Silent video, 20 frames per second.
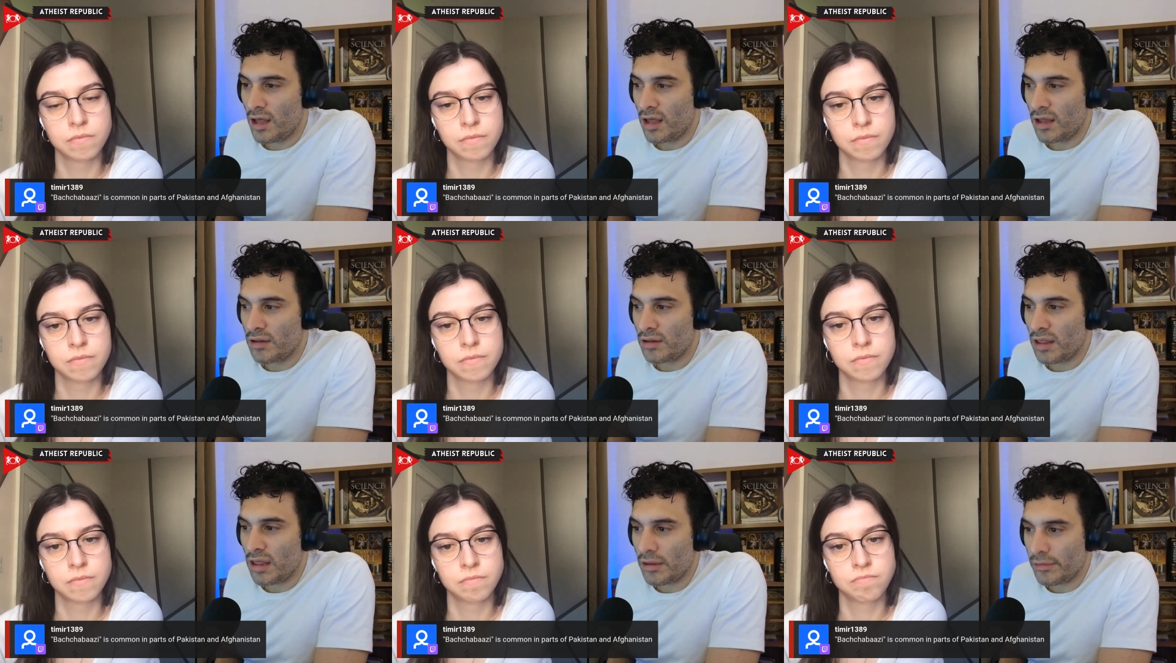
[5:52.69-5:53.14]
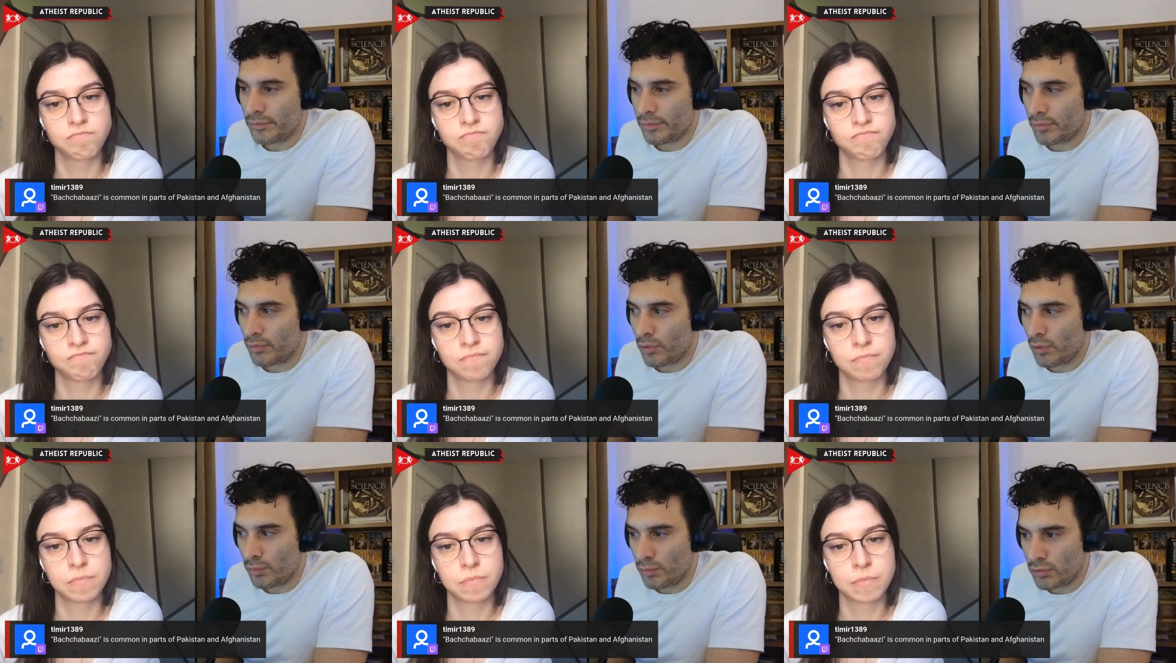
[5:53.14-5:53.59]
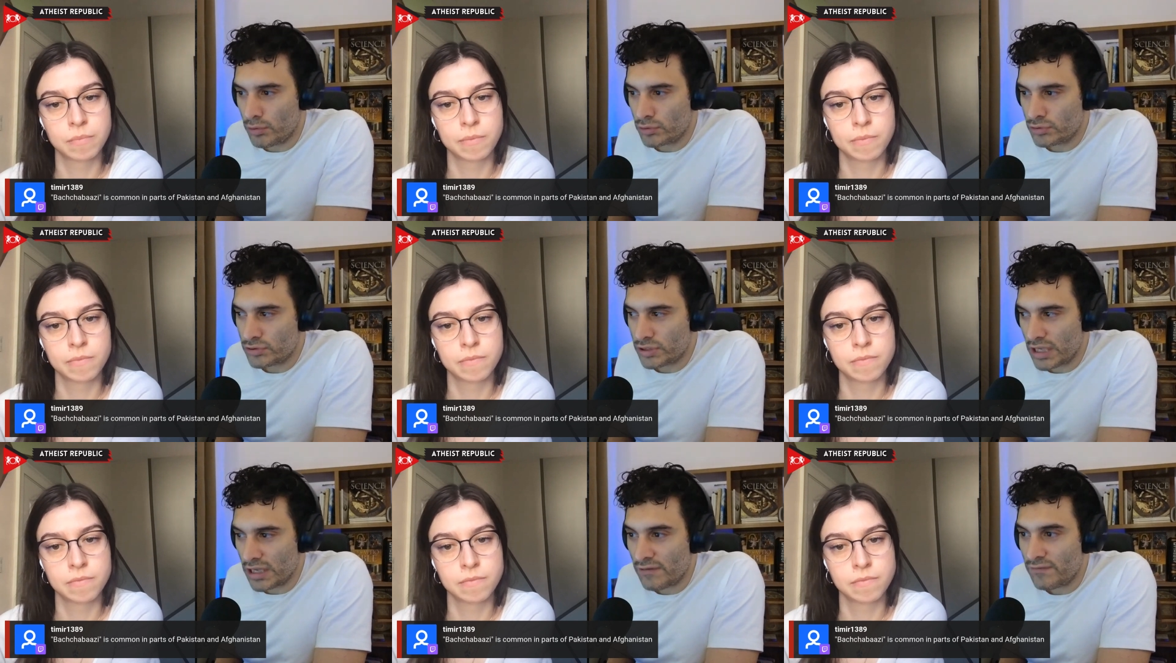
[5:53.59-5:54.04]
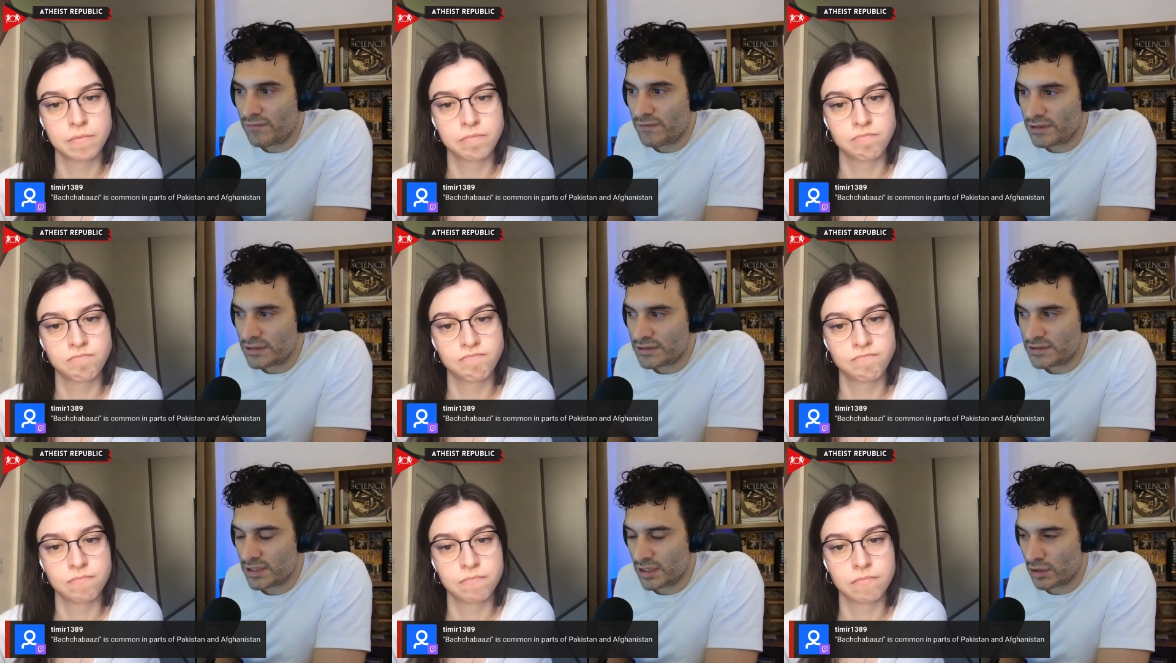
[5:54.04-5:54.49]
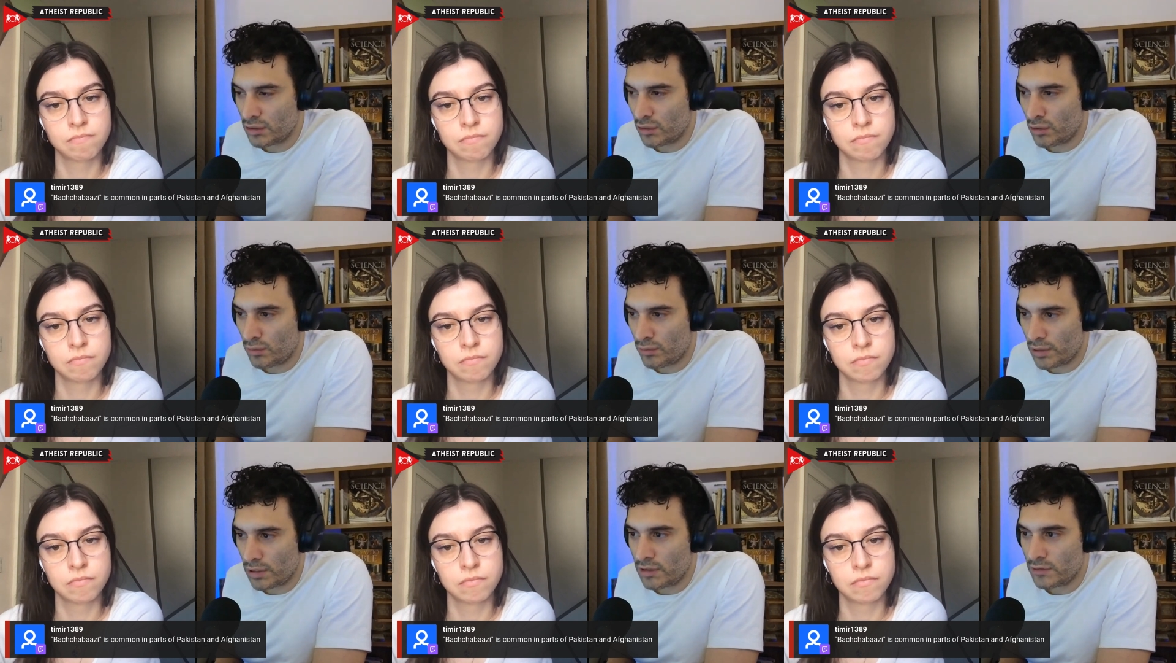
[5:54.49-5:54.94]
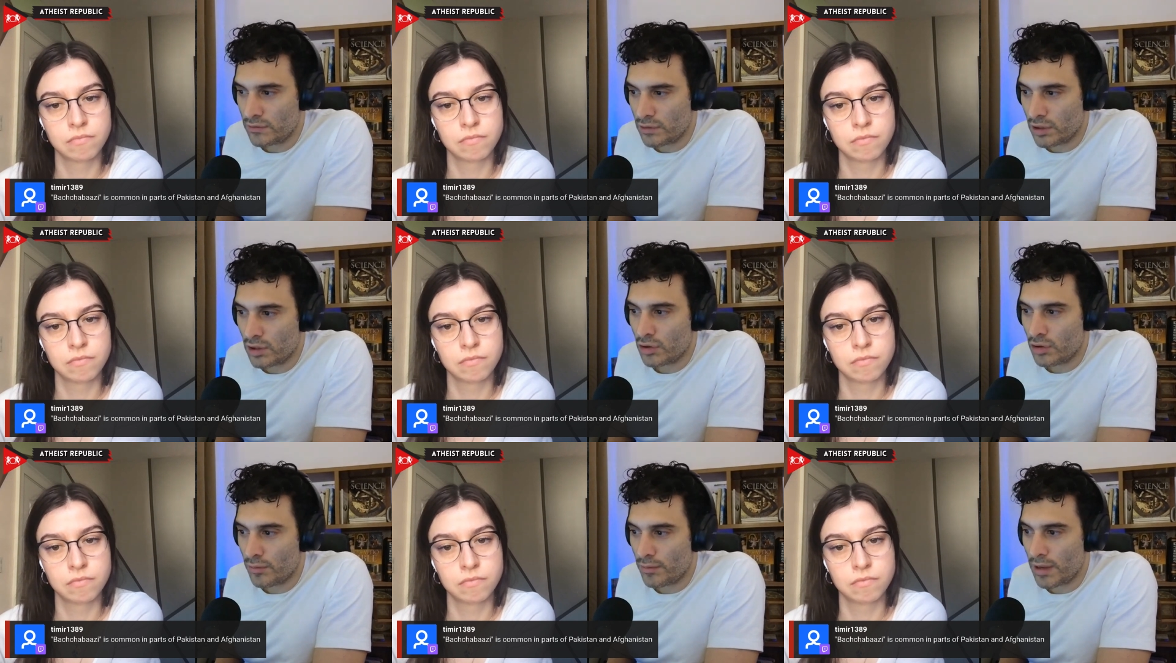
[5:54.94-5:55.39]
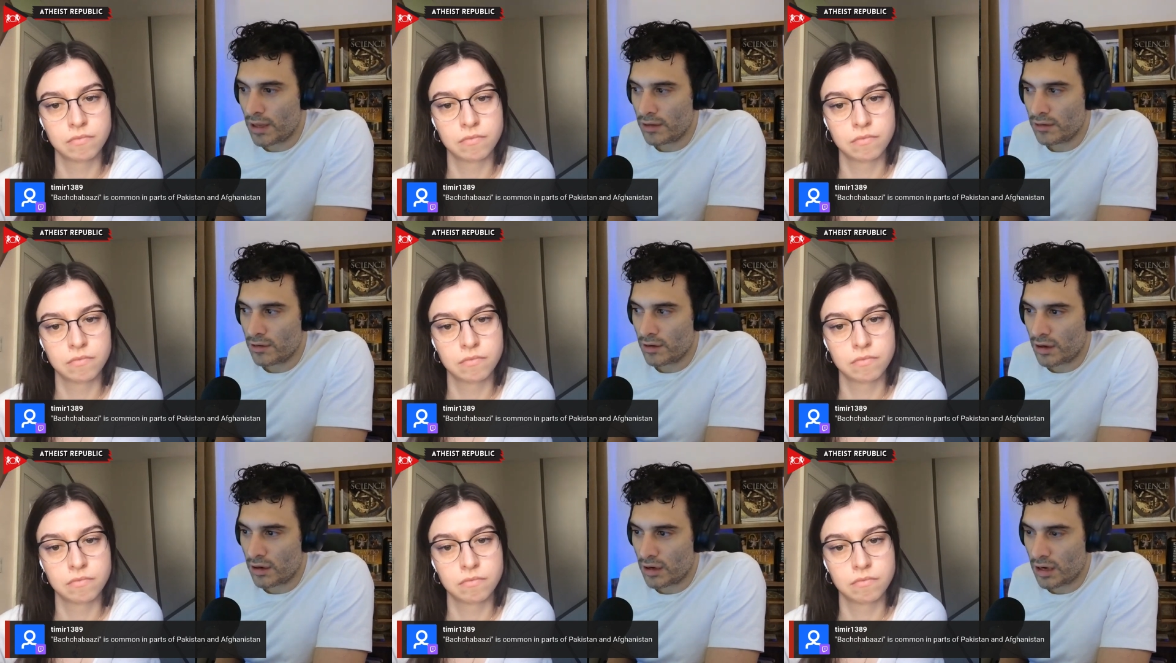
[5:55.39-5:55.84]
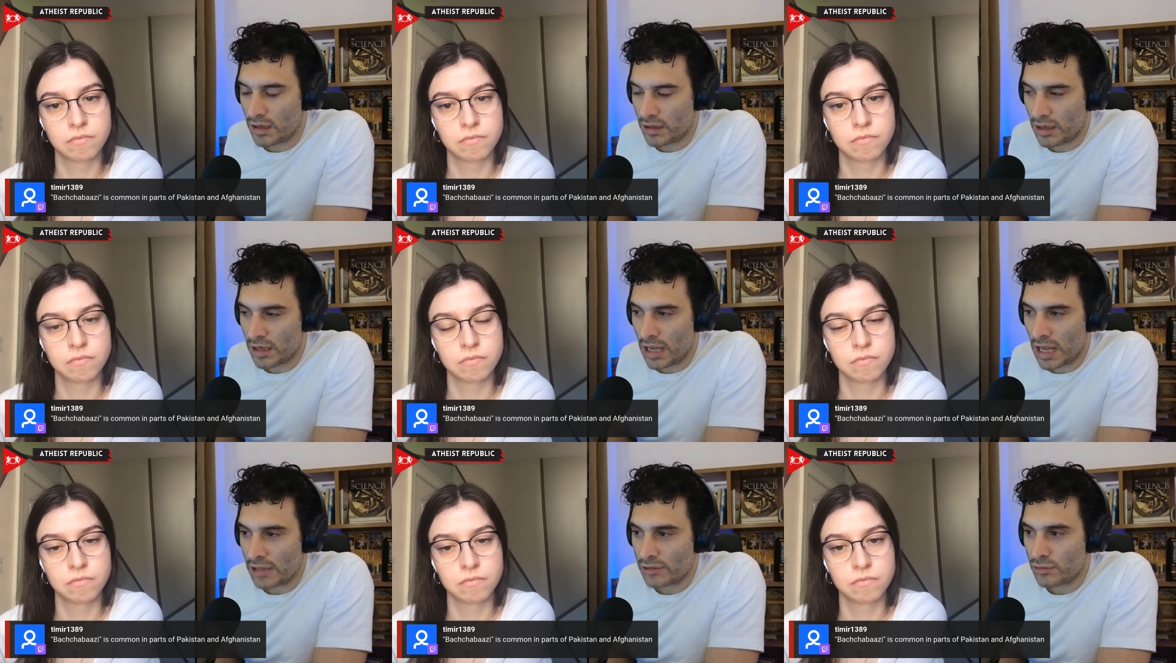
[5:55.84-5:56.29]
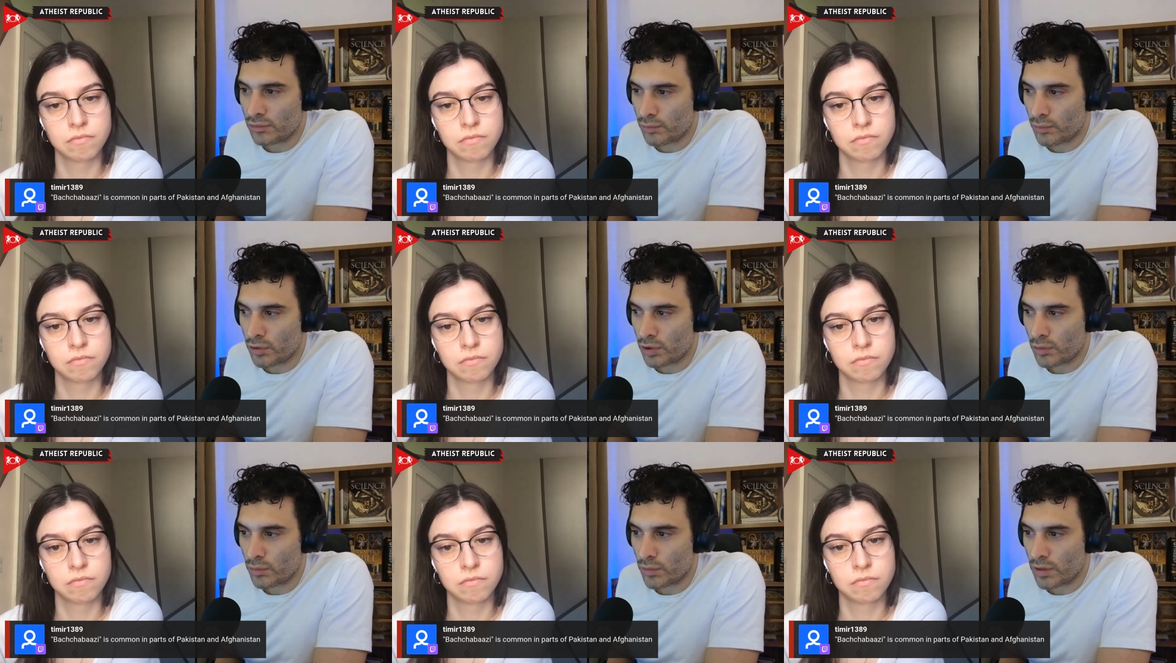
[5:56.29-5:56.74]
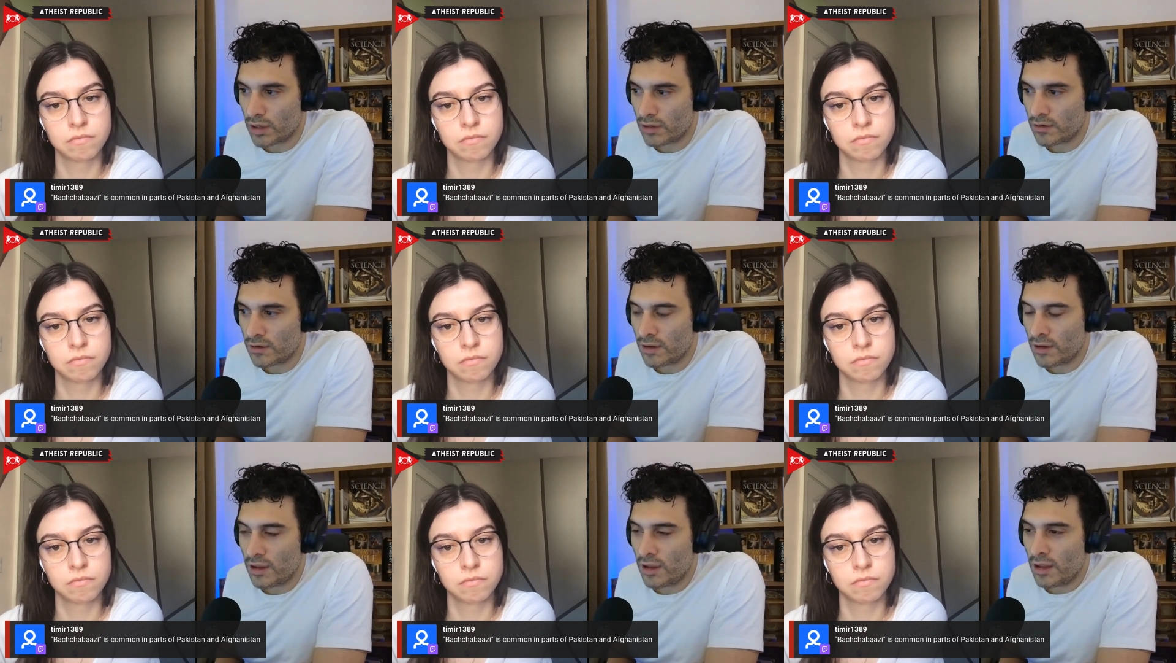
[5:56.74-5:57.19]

Speaker 1: It, it, almost every single military commander that they had to work with